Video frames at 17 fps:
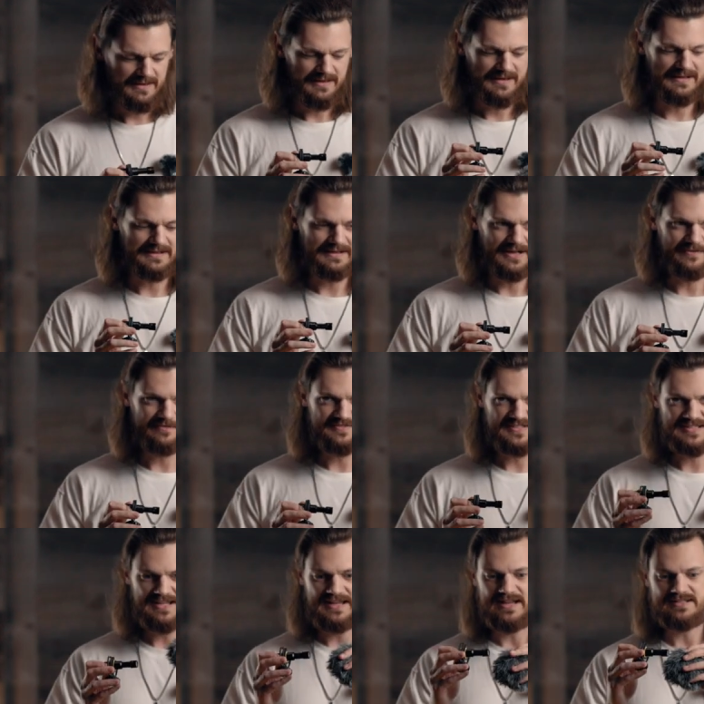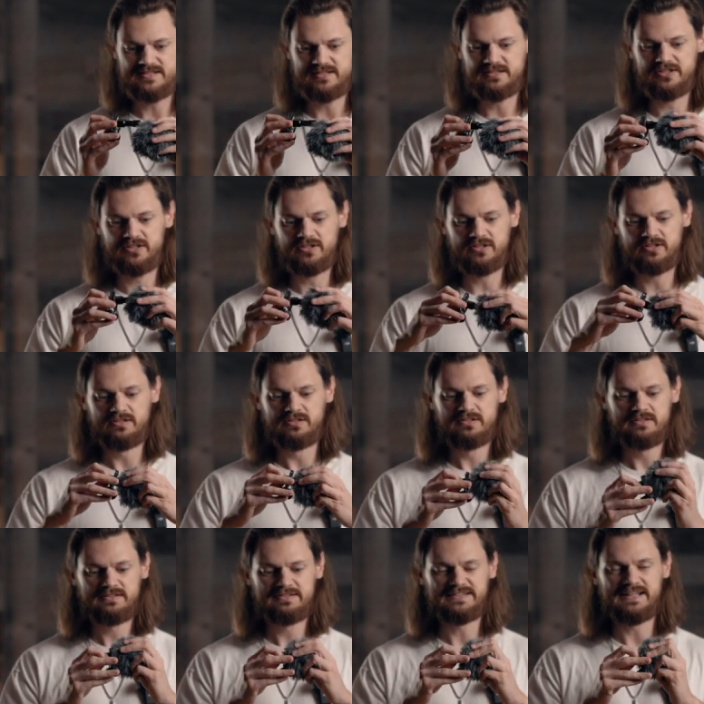And obviously it has the little
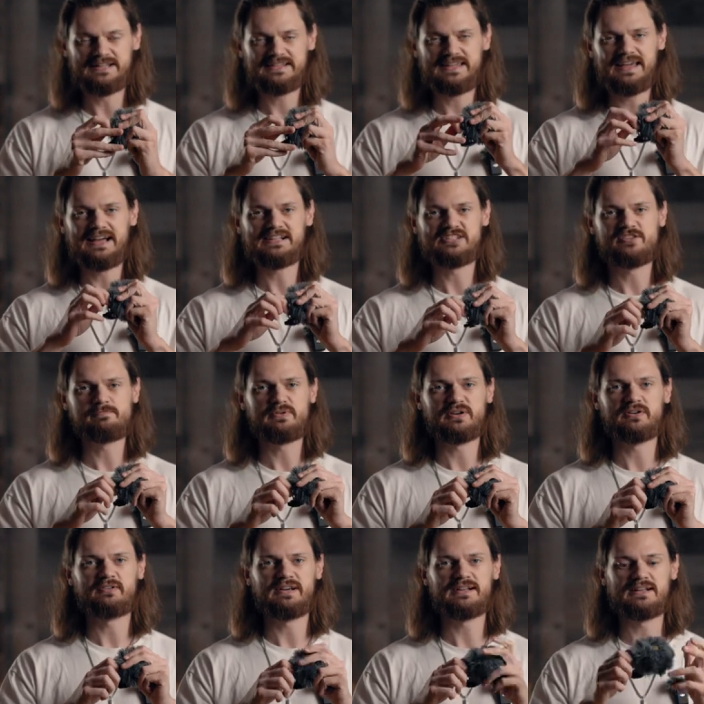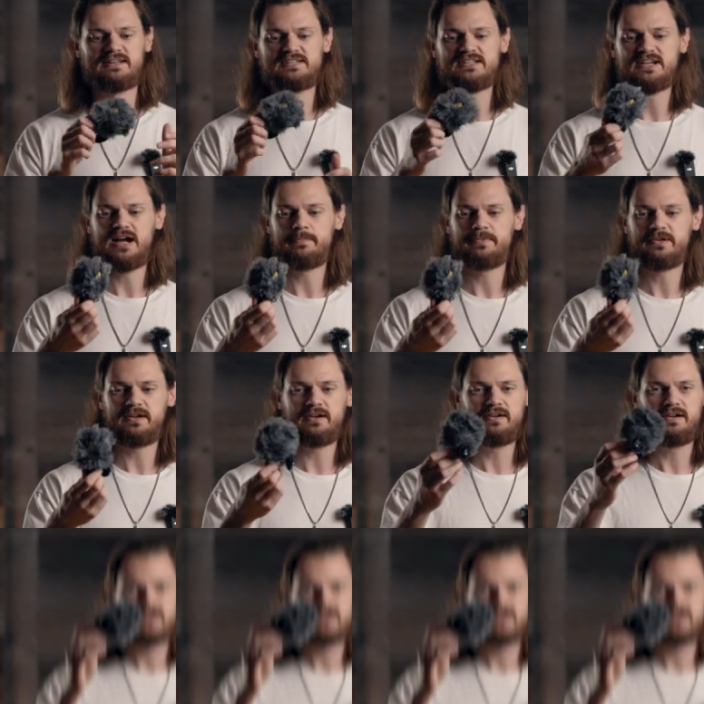dead cat to put right on top here.